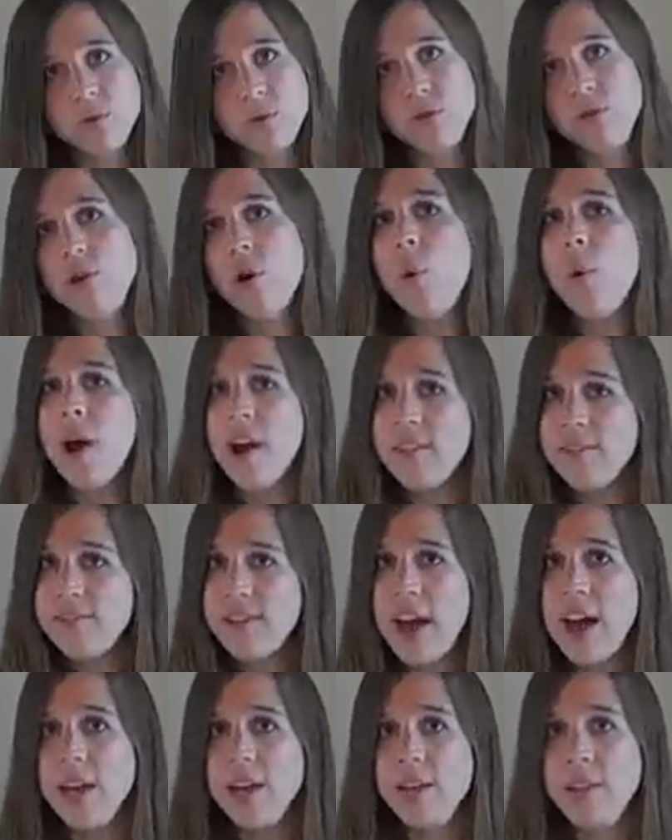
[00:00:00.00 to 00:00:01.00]
foods don't have
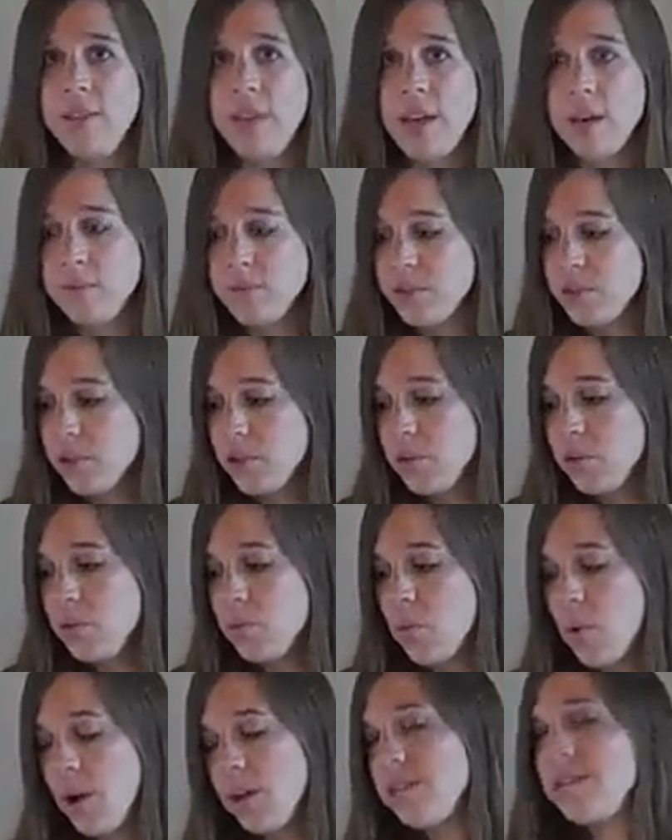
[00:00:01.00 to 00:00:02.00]
fat in them, so
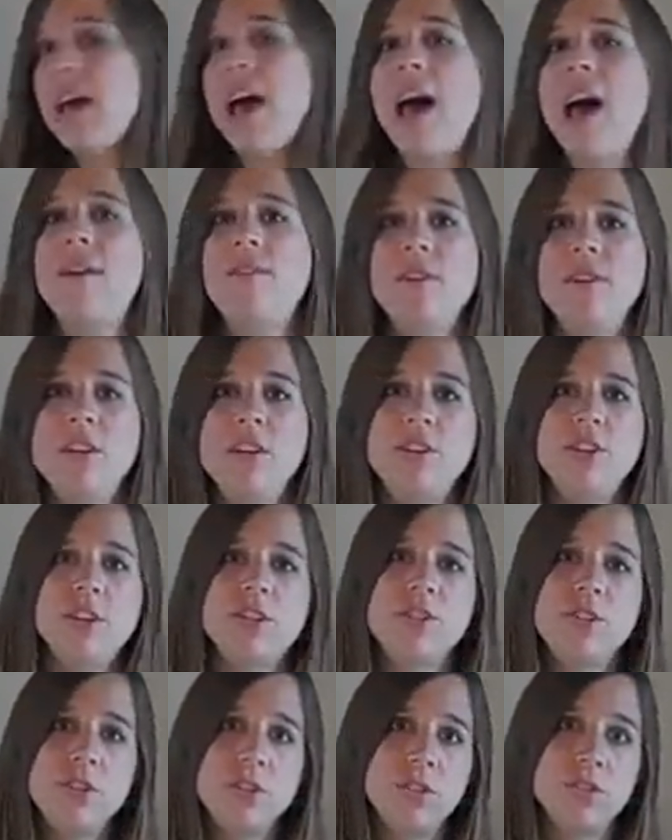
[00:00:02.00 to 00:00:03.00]
you'd want to have an
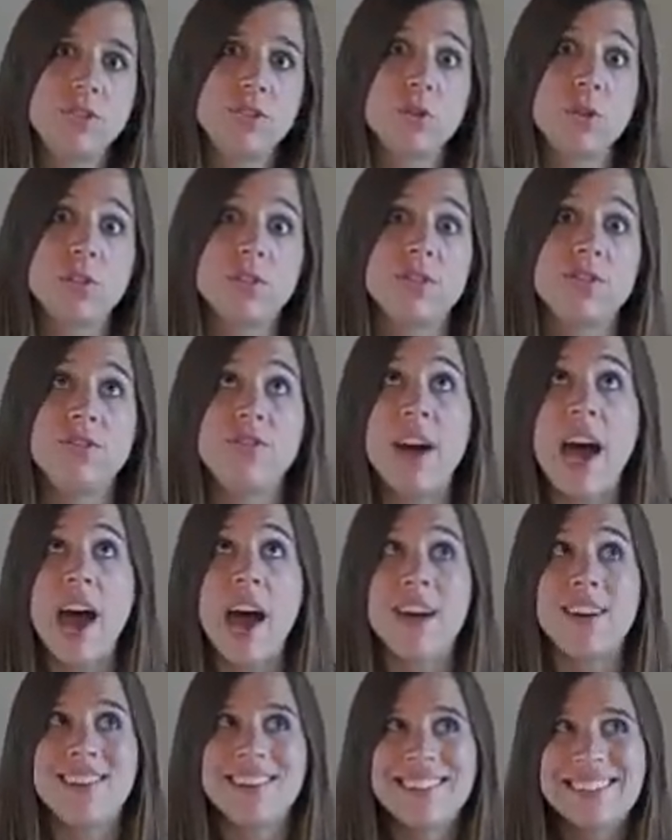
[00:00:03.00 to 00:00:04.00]
additional source of
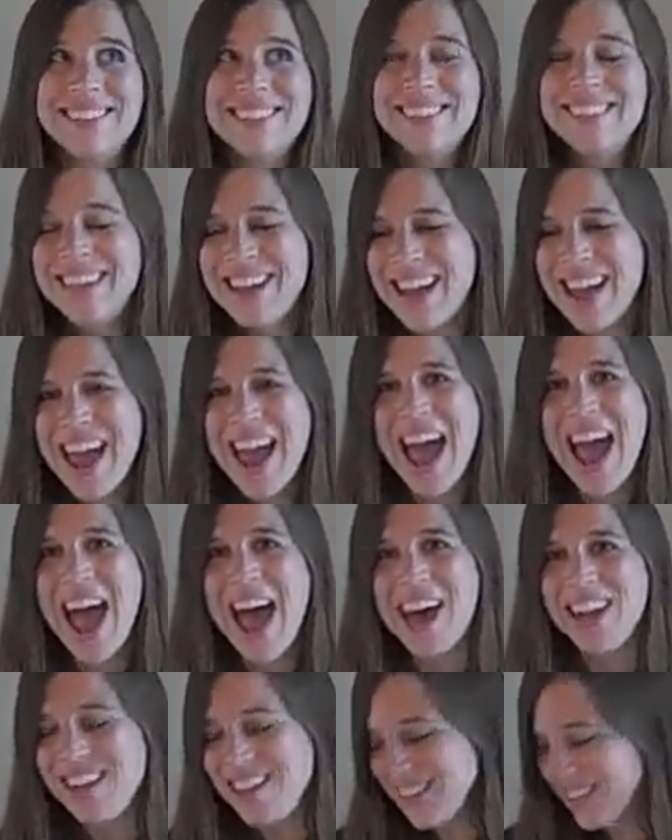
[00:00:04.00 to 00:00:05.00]
fat
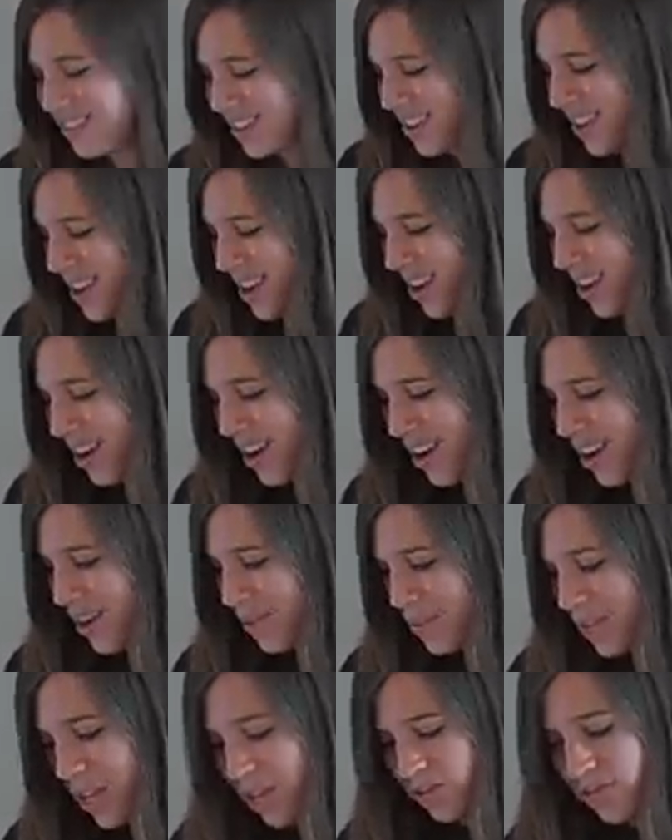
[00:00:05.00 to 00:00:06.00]
added.
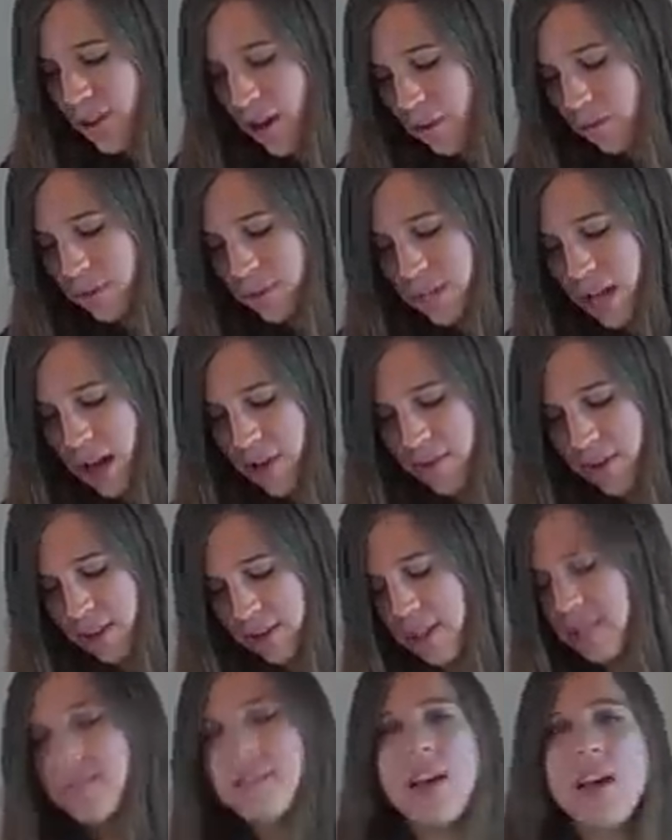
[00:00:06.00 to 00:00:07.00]
If I was
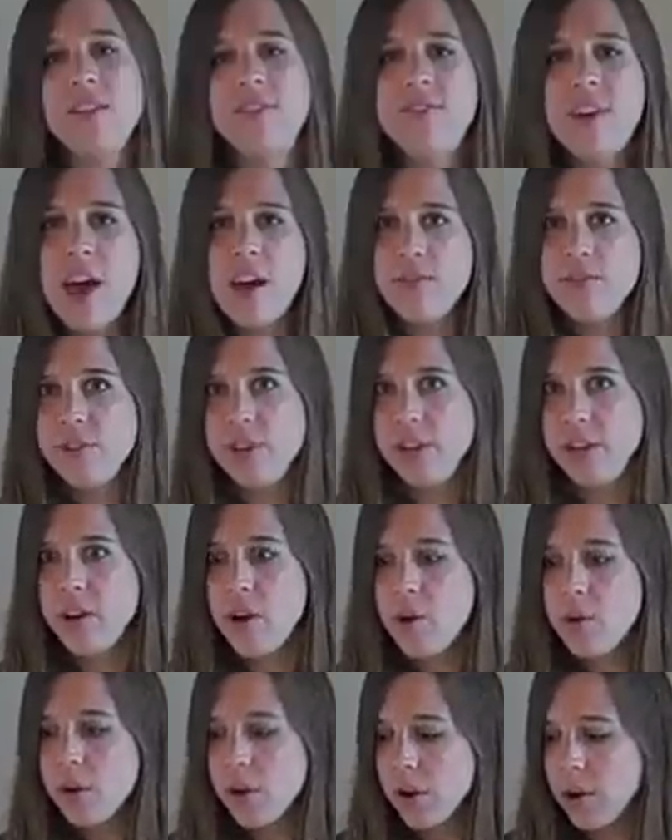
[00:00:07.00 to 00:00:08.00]
having, let's say, fat-free
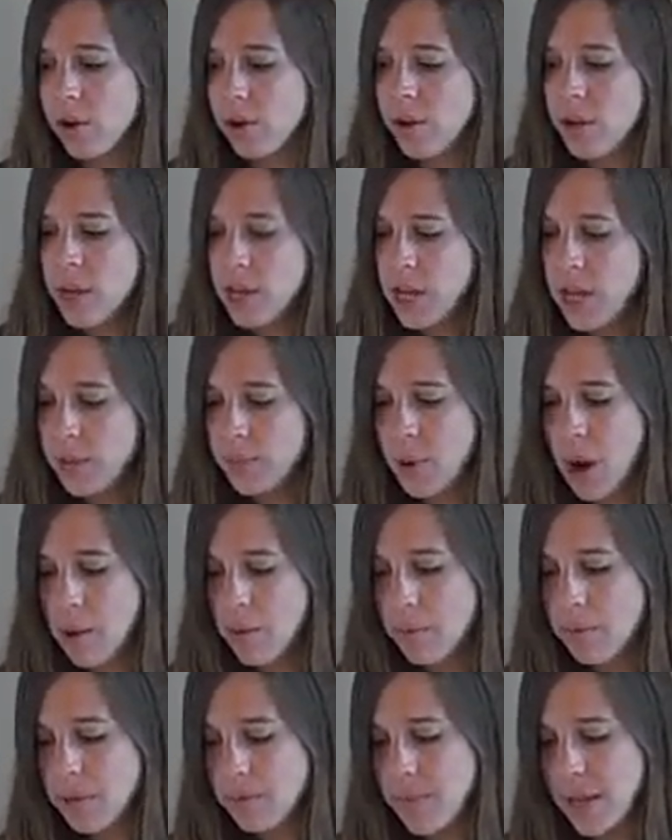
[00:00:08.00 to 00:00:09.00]
yogurt, it
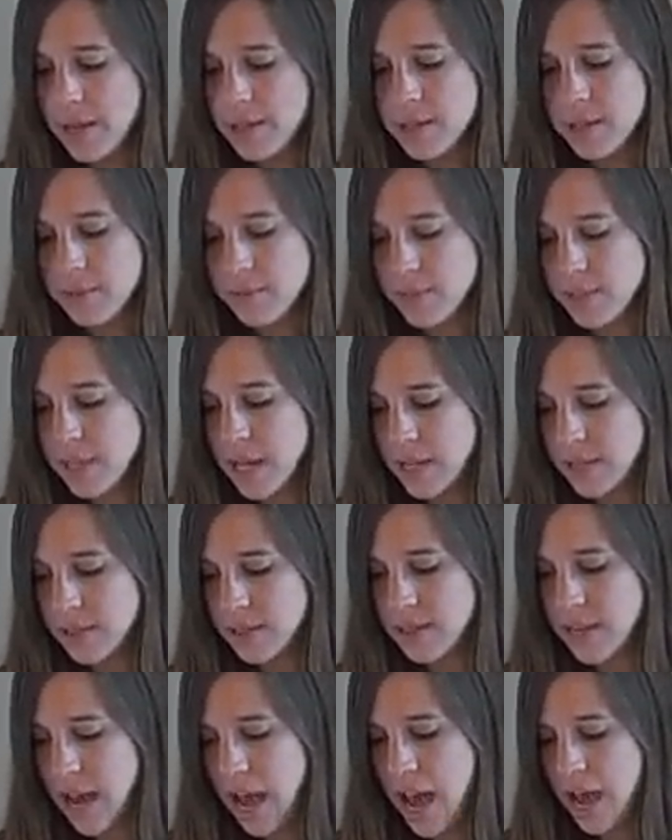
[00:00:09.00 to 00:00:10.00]
probably makes some
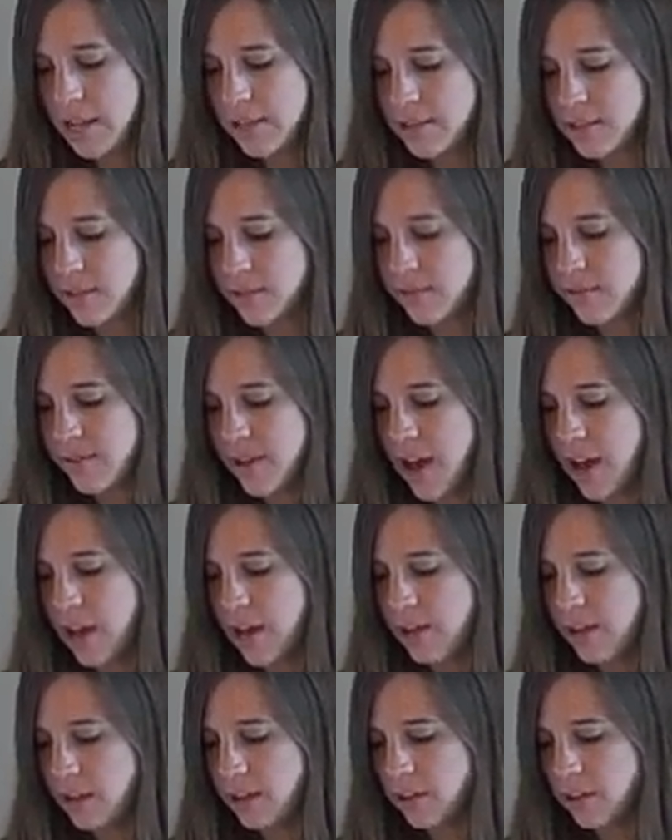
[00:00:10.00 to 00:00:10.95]
sense to add some fat